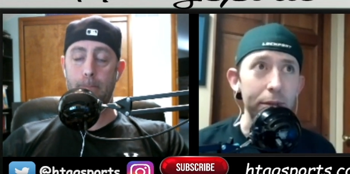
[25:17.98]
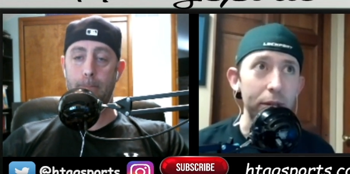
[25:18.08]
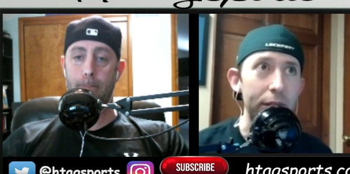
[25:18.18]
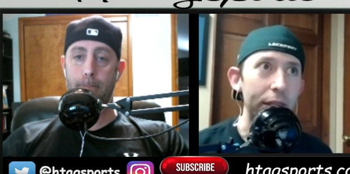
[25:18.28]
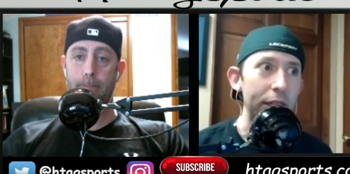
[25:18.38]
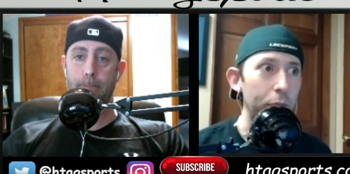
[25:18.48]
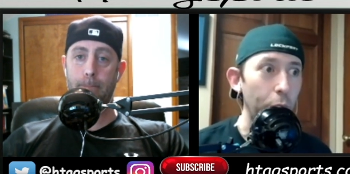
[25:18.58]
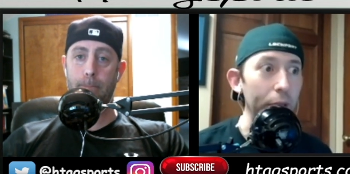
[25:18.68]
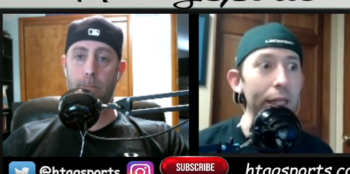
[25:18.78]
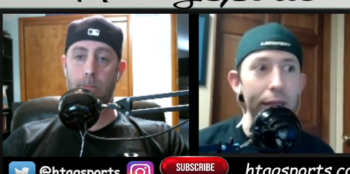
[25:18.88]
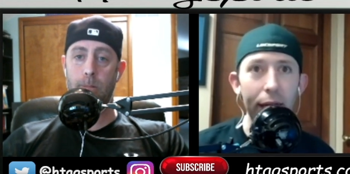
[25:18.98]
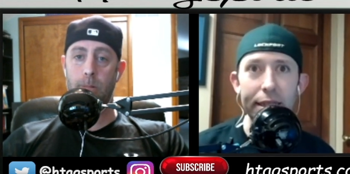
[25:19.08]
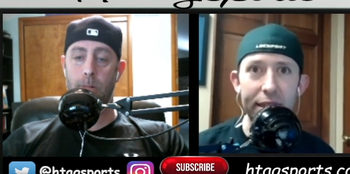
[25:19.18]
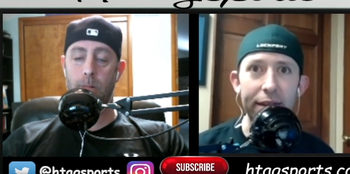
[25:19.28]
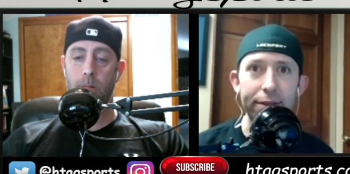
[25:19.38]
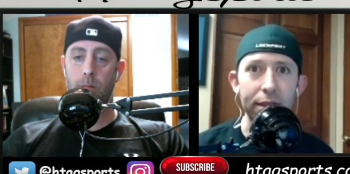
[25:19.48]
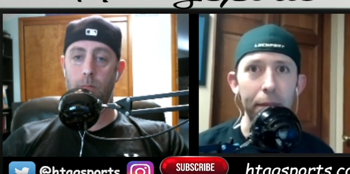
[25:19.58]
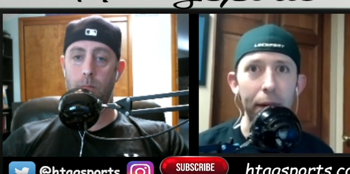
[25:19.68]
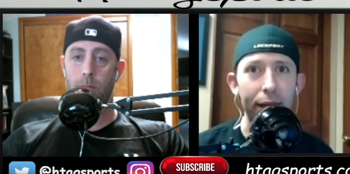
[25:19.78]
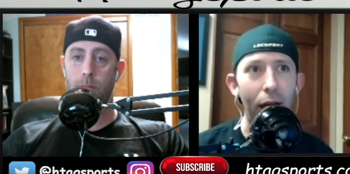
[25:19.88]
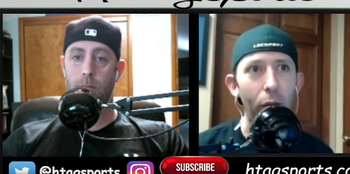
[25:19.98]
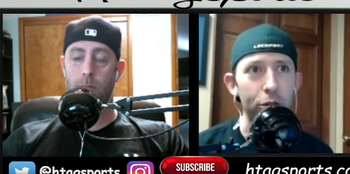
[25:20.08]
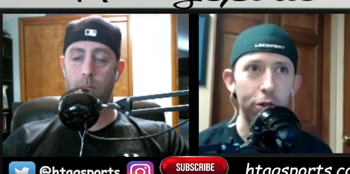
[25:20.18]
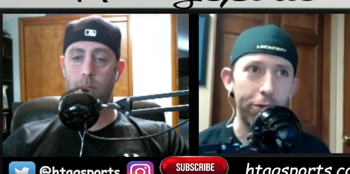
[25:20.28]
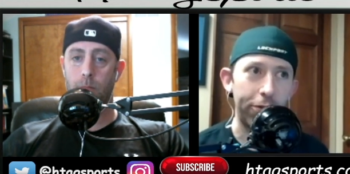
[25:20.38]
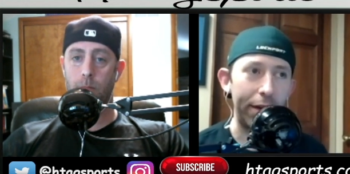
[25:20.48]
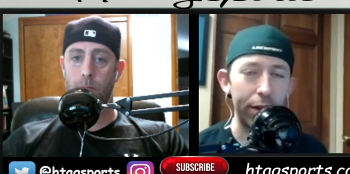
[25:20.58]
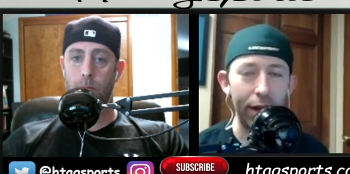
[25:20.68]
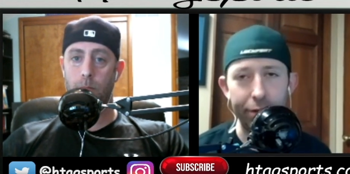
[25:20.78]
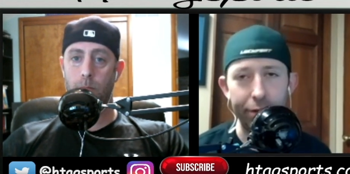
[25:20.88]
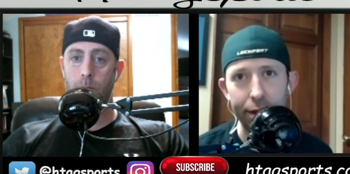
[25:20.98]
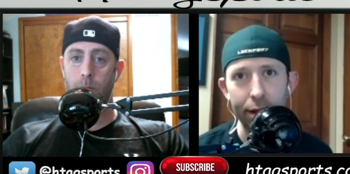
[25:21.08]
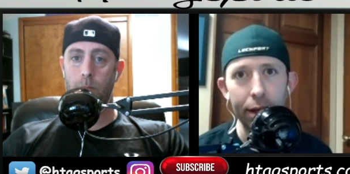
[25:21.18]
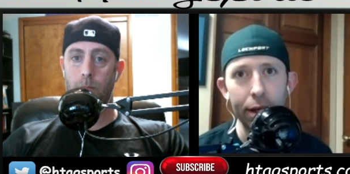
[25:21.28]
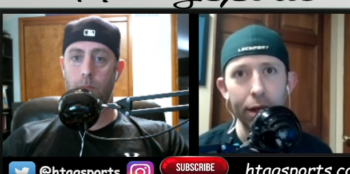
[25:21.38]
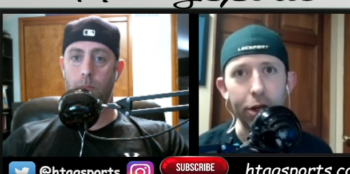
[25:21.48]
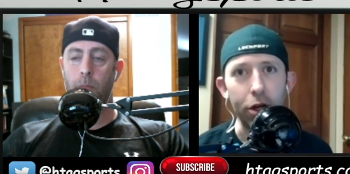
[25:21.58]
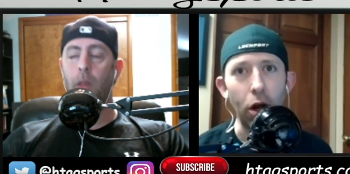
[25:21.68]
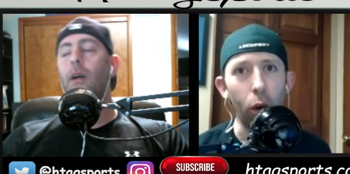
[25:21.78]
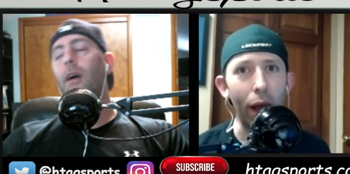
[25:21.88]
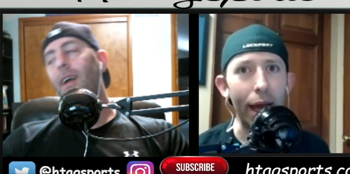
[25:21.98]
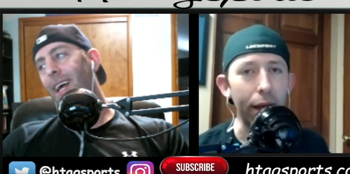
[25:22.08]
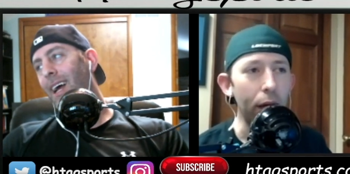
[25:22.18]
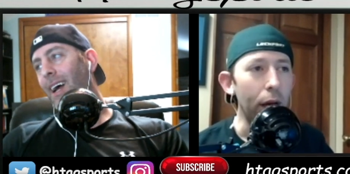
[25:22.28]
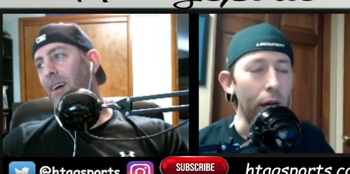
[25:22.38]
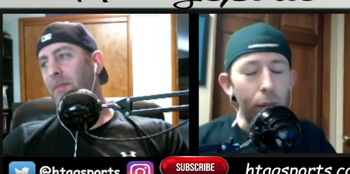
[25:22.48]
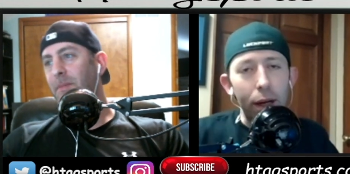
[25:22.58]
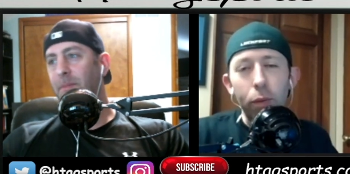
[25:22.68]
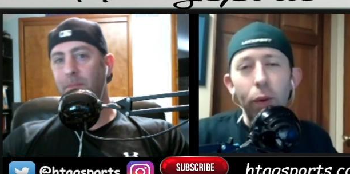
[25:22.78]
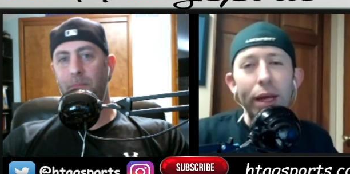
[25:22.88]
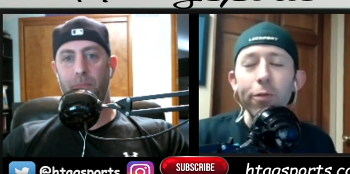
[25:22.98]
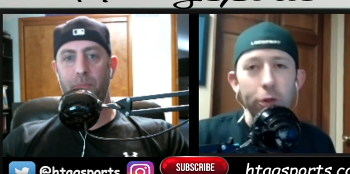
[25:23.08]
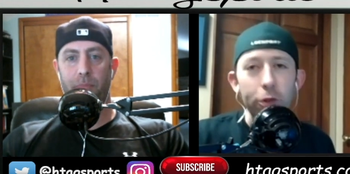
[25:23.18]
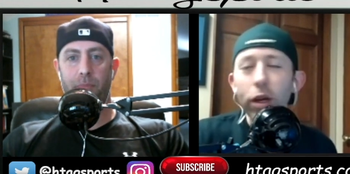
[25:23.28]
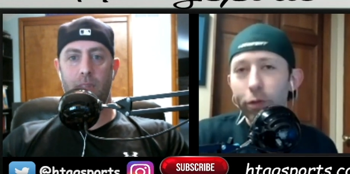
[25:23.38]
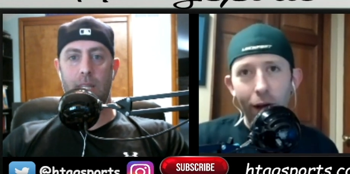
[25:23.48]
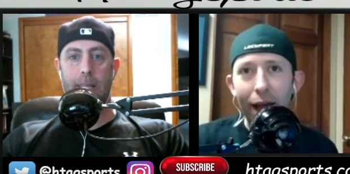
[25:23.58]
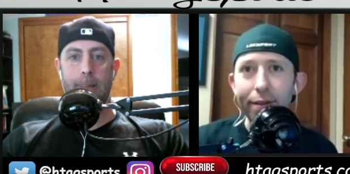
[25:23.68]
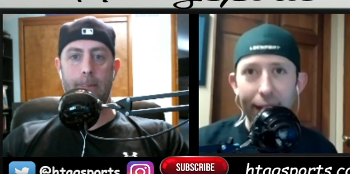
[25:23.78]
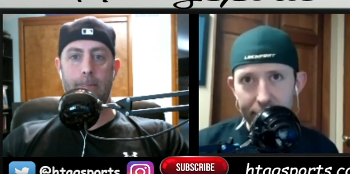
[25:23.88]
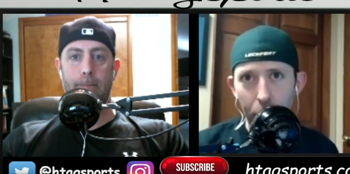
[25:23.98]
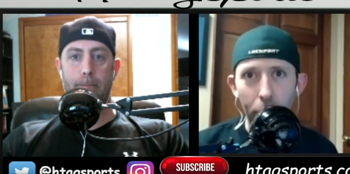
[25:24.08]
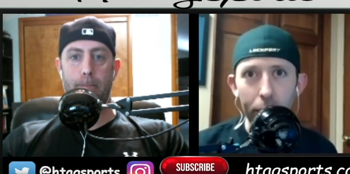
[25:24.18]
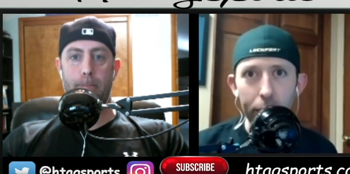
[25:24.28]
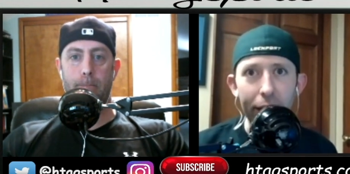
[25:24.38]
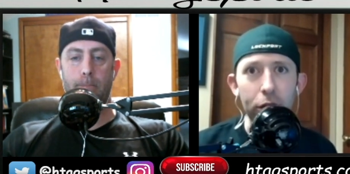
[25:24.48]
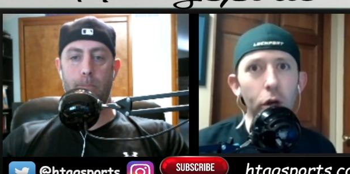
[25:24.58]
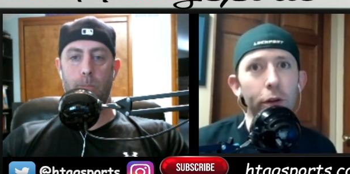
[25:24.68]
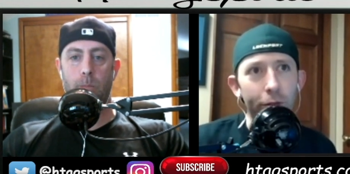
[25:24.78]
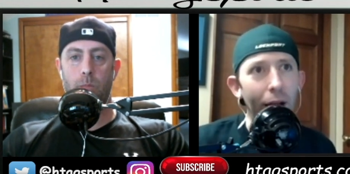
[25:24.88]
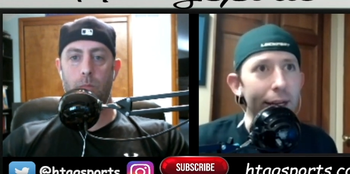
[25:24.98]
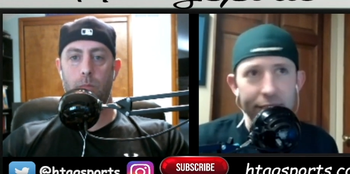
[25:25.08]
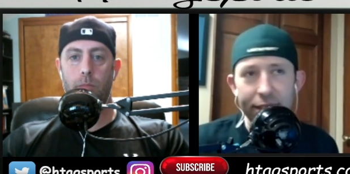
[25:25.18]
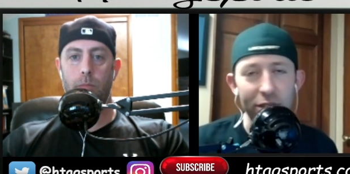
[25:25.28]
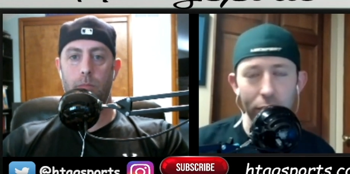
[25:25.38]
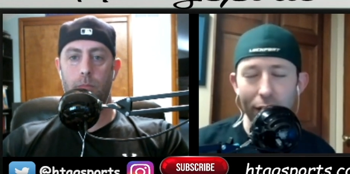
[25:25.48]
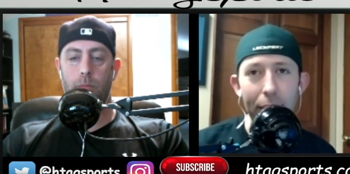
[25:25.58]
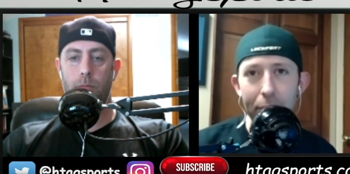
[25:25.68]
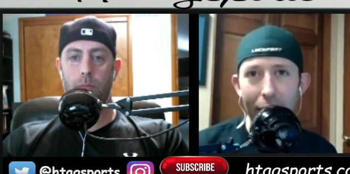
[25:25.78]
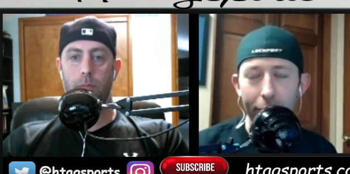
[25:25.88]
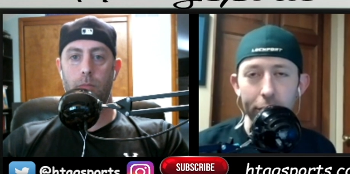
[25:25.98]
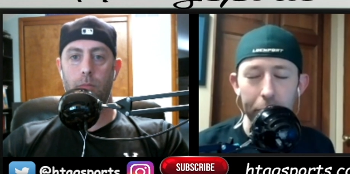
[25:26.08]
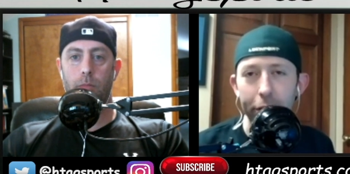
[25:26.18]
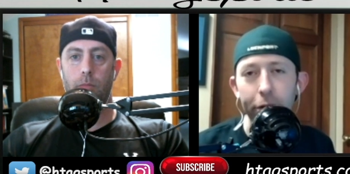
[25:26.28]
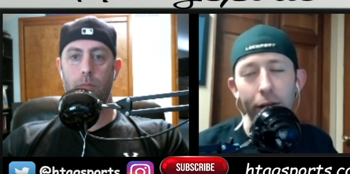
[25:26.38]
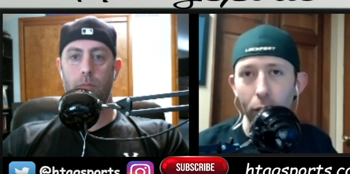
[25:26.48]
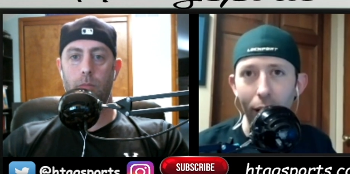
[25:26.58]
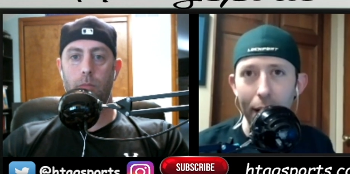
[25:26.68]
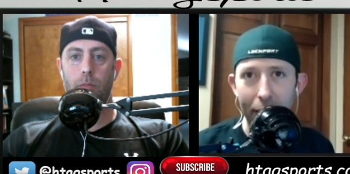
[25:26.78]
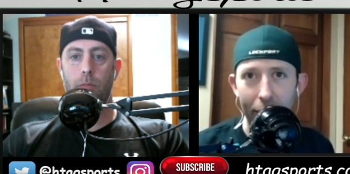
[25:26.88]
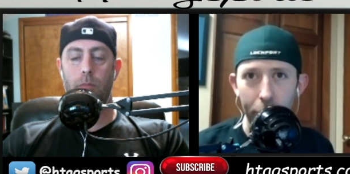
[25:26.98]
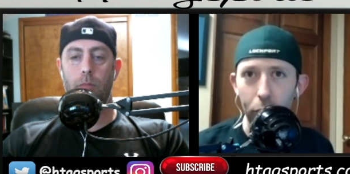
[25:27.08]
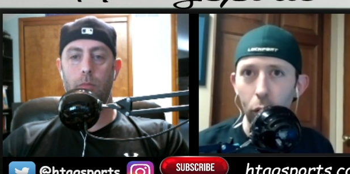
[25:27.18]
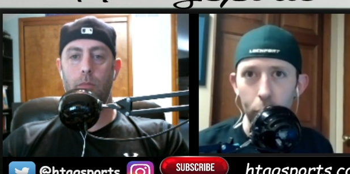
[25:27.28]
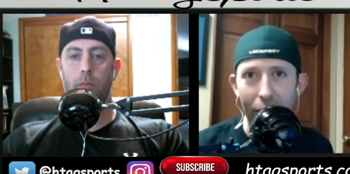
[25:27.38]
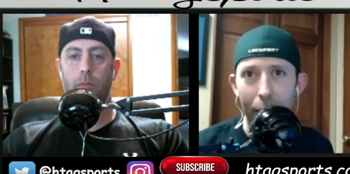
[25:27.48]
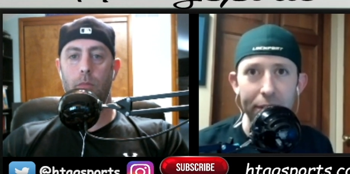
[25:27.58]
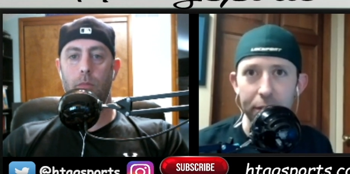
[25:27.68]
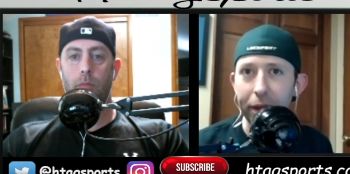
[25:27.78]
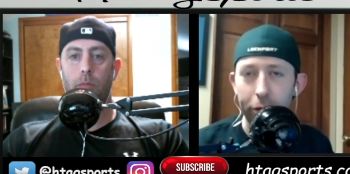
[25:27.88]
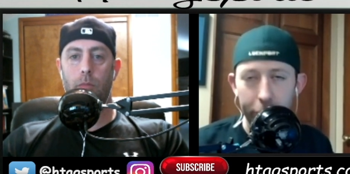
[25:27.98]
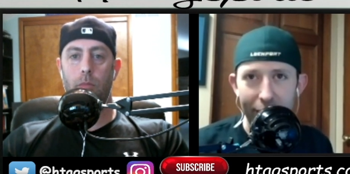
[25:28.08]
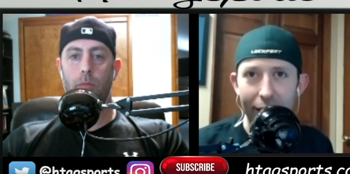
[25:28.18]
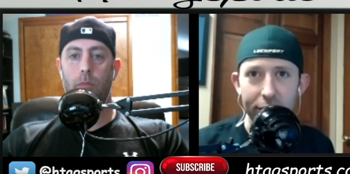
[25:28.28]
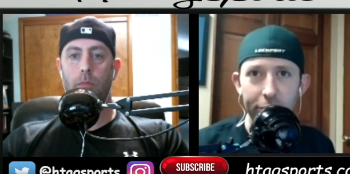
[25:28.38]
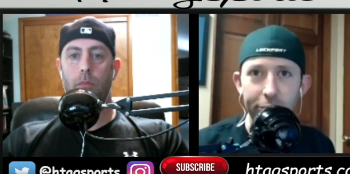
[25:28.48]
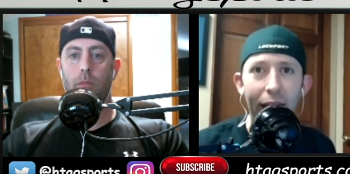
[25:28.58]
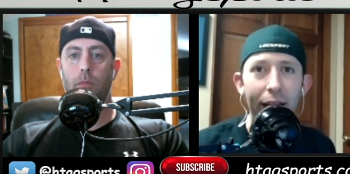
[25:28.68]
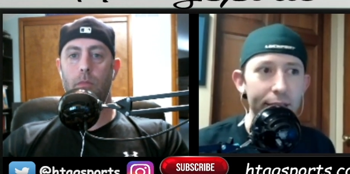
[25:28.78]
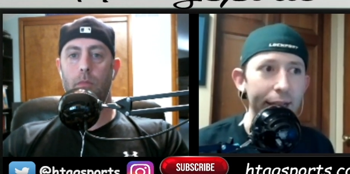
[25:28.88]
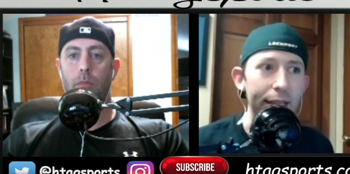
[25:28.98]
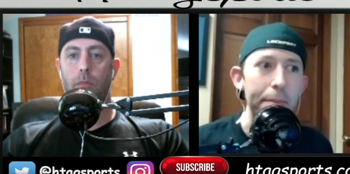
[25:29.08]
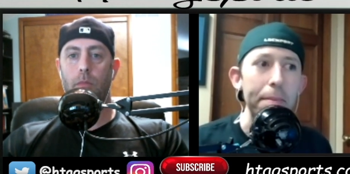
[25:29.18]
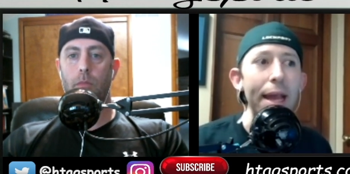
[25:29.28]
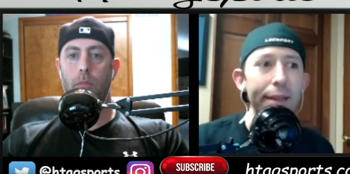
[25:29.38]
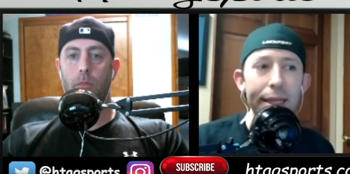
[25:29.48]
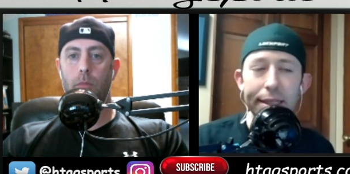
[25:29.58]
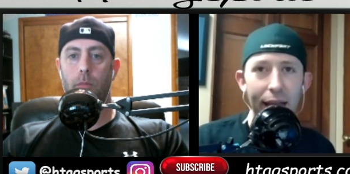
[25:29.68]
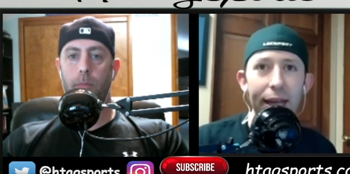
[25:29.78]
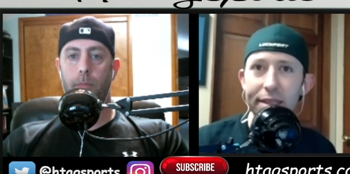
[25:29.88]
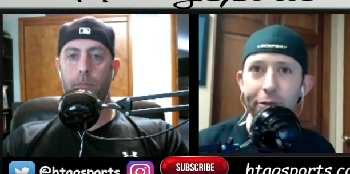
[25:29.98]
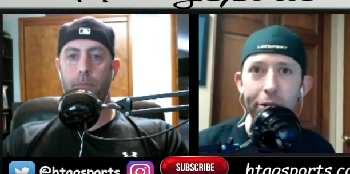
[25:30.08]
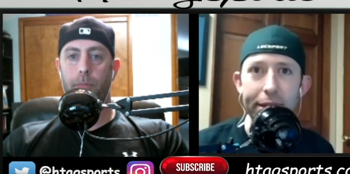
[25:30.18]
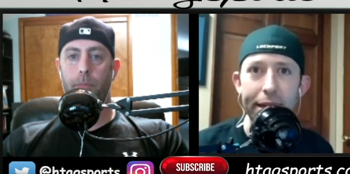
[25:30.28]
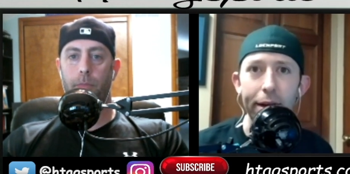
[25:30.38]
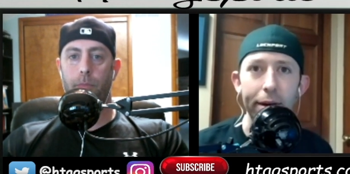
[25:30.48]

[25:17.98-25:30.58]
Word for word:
Speaker 1: we see these really nice safeties come out of college and they're five eleven. You know, like yeah. we can you can find that somewhere. Like you can find a six foot linebacker to play your nickel linebacker role who happens to be undersized and fast. Like they make these guys every year.